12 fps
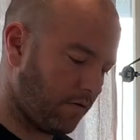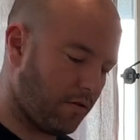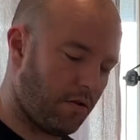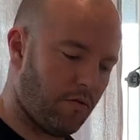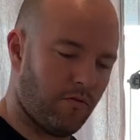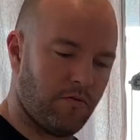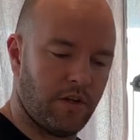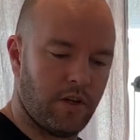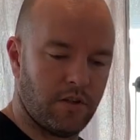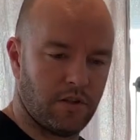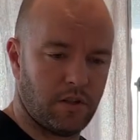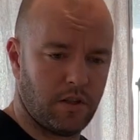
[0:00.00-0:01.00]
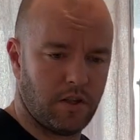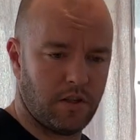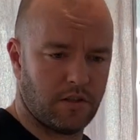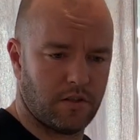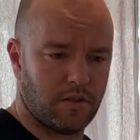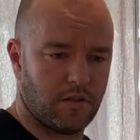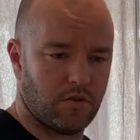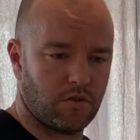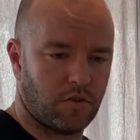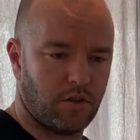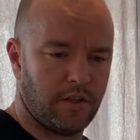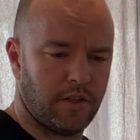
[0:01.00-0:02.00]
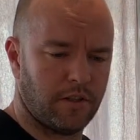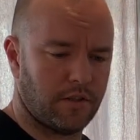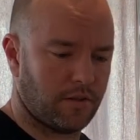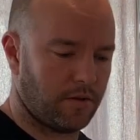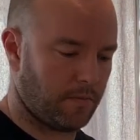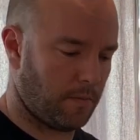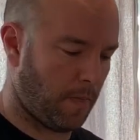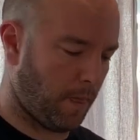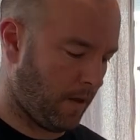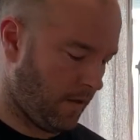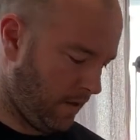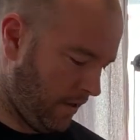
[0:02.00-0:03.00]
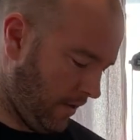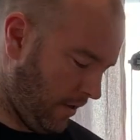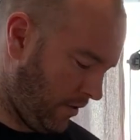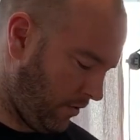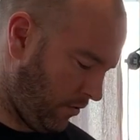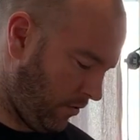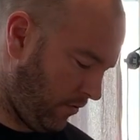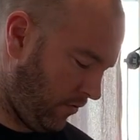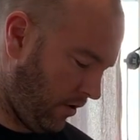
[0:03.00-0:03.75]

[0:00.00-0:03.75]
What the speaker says: Old VHS trolleys, sort of